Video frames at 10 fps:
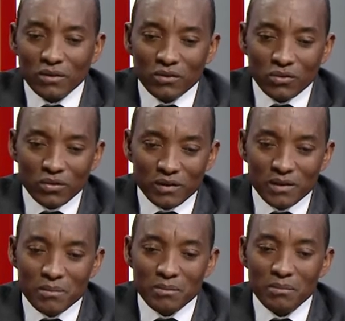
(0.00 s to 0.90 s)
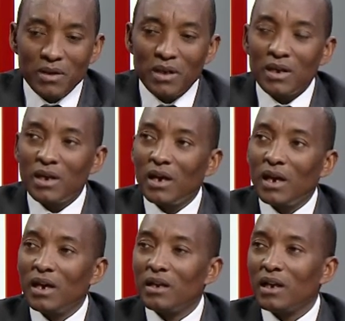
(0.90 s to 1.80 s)
tourism
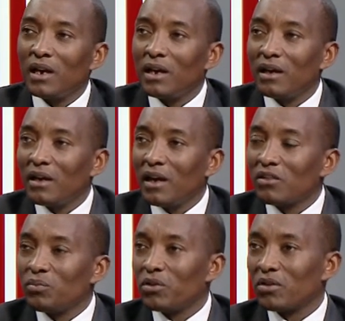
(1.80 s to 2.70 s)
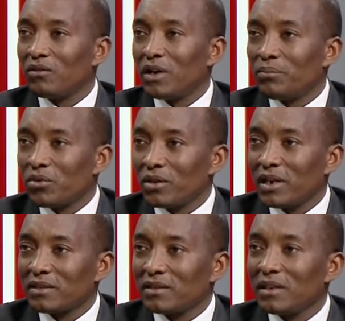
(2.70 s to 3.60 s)
and export of our
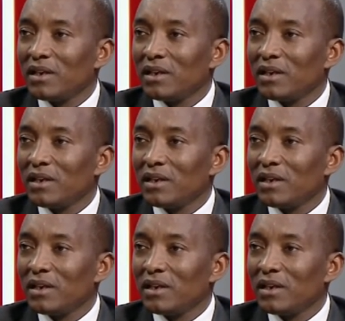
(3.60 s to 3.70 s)
products